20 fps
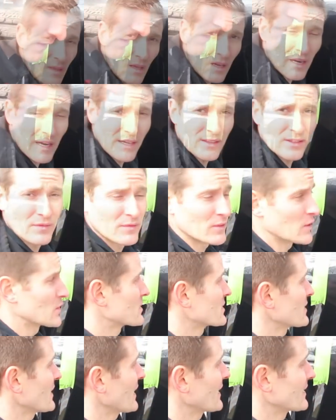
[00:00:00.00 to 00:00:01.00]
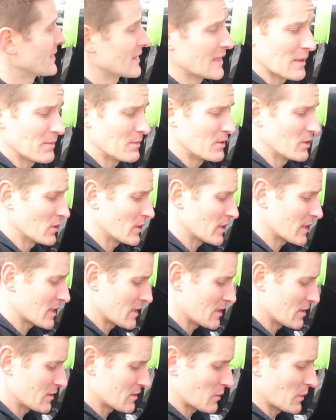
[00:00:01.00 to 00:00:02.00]
All right, the first side that I'm doing
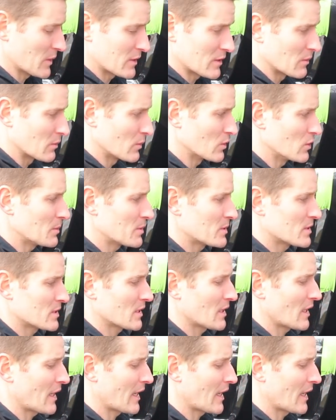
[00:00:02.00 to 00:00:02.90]
is with the Rupes,